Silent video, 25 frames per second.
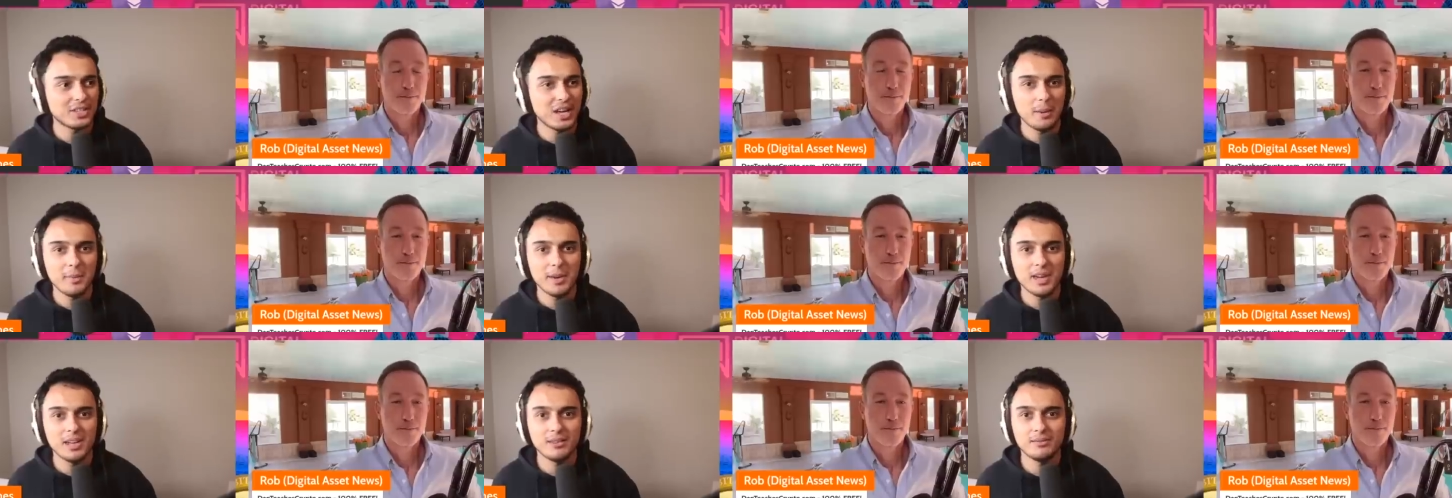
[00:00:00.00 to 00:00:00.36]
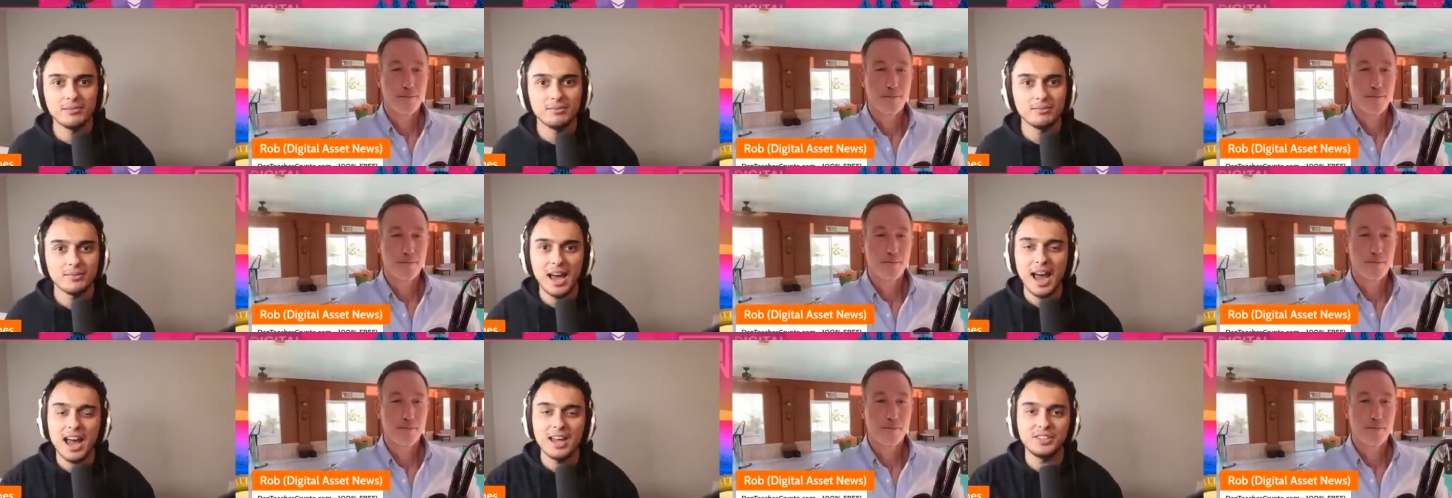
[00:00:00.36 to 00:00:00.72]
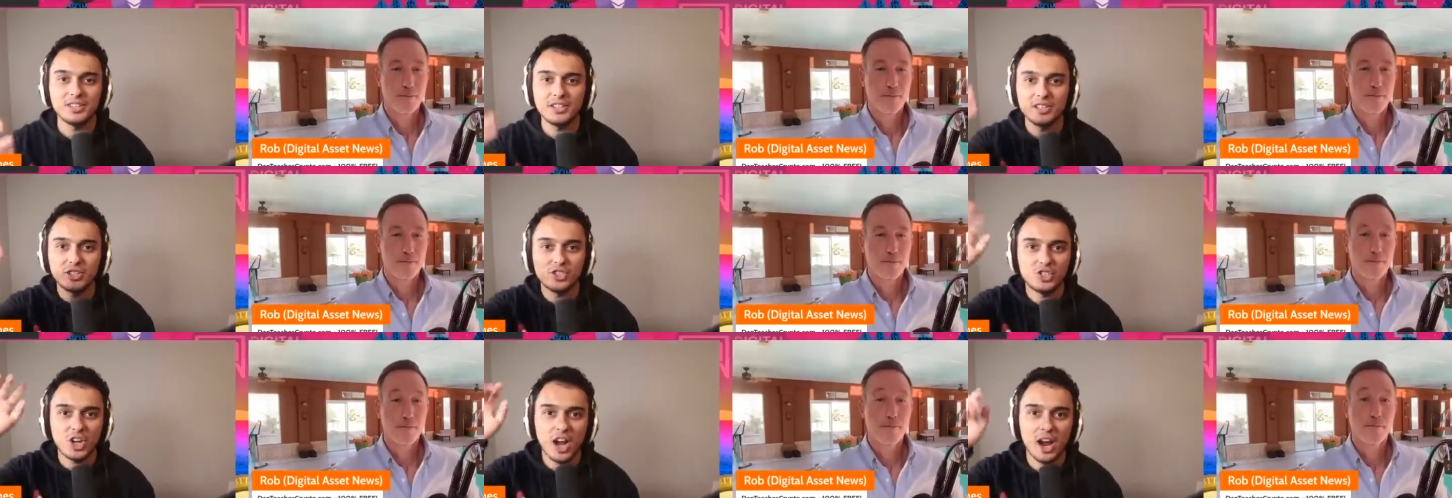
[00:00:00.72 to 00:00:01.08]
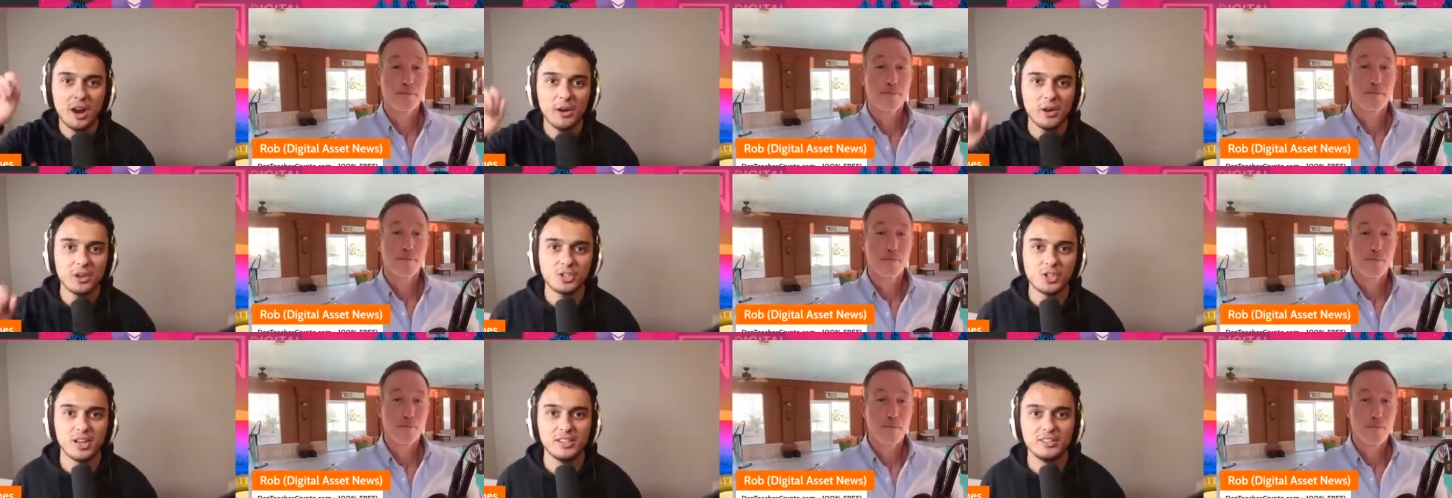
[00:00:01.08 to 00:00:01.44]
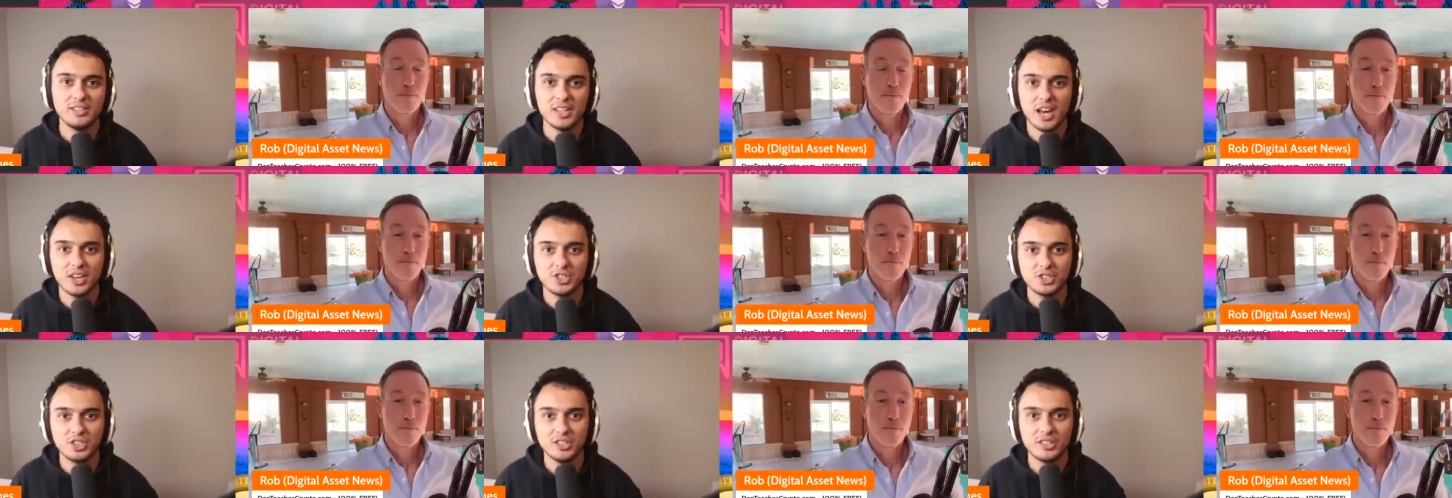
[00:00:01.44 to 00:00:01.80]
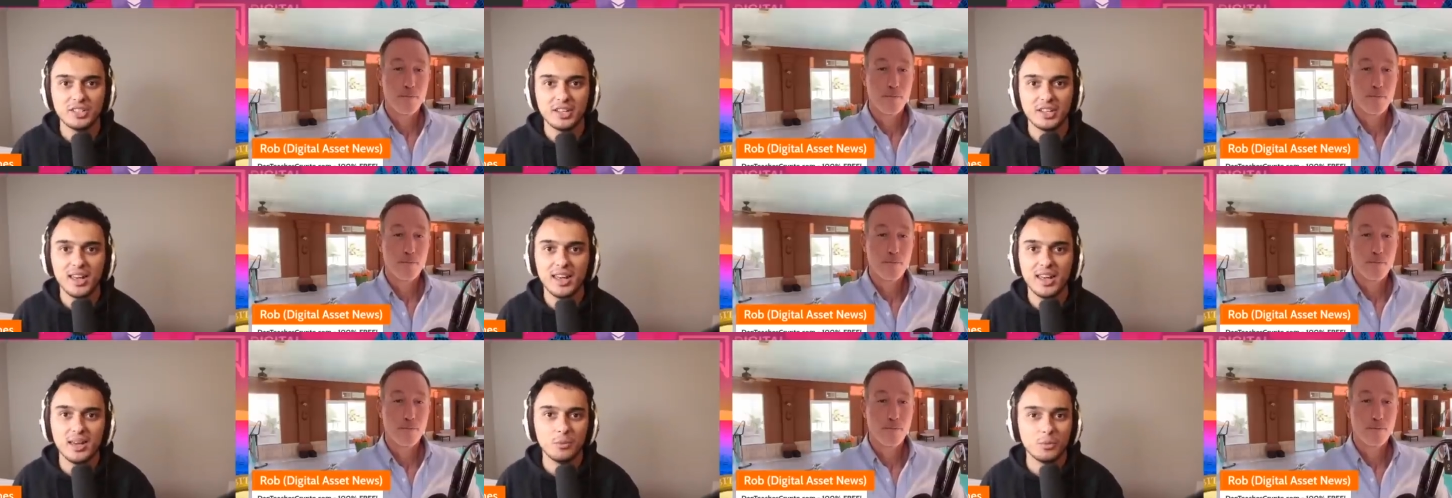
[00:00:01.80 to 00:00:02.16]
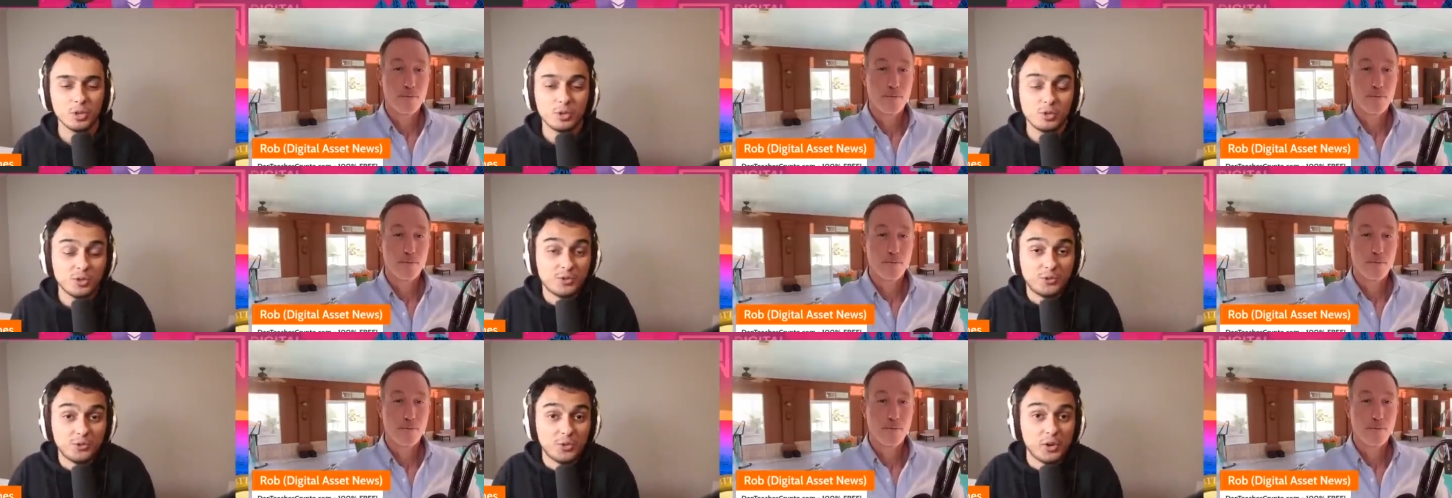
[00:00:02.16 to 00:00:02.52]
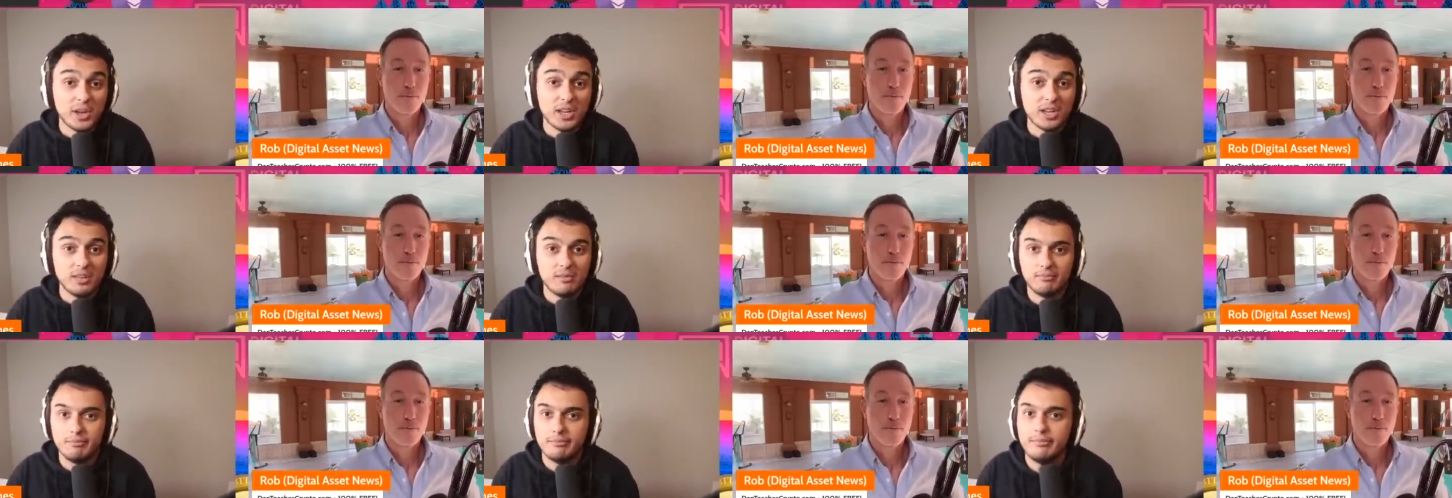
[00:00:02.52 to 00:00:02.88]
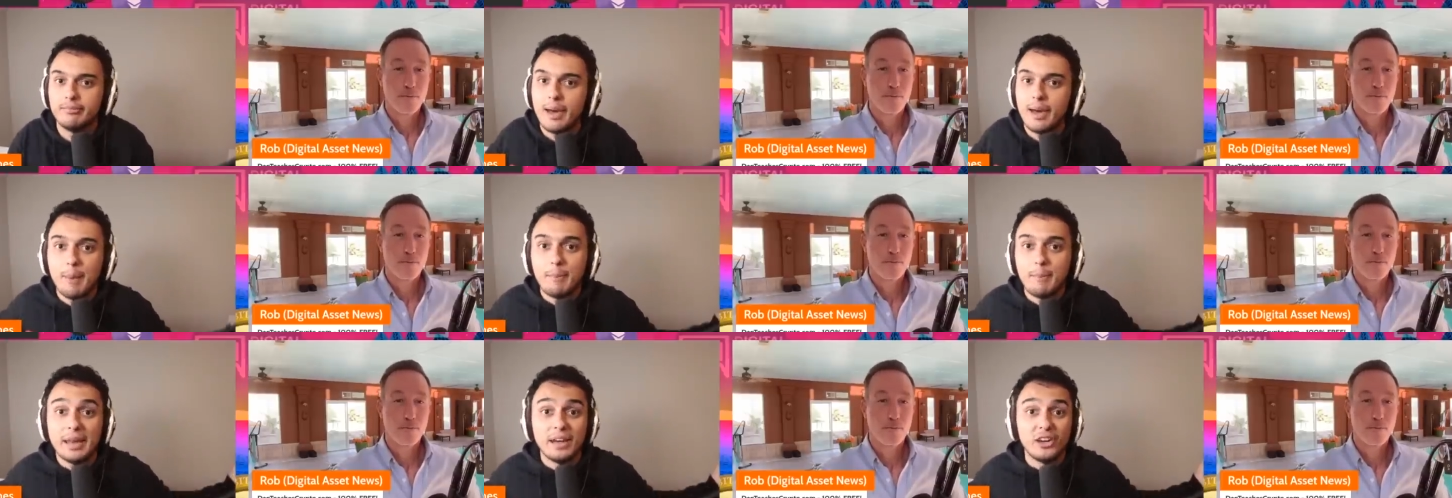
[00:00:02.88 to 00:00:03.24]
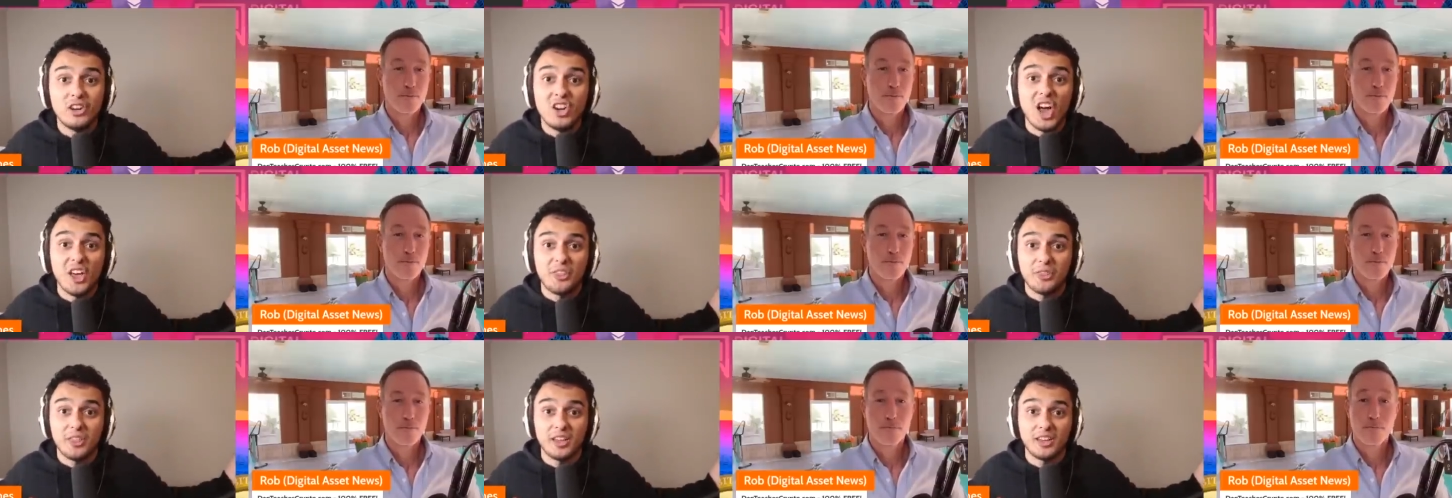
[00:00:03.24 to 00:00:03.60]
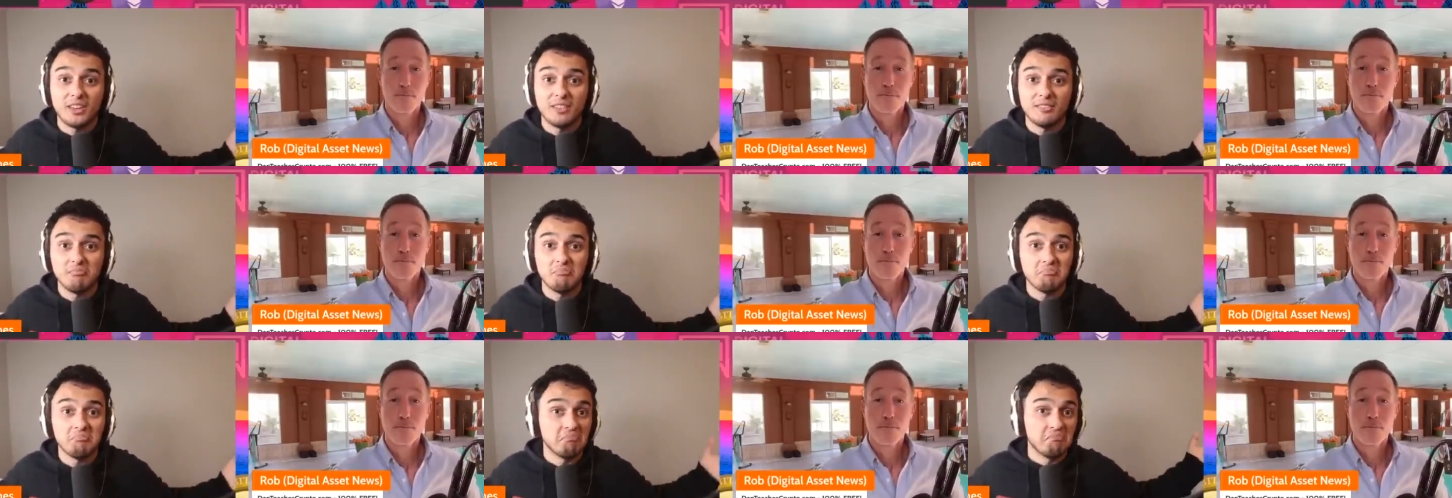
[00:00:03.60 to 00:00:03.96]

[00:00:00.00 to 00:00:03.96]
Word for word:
Speaker 1: I mean, I did a Gyri transaction today, which was free. I paid nothing.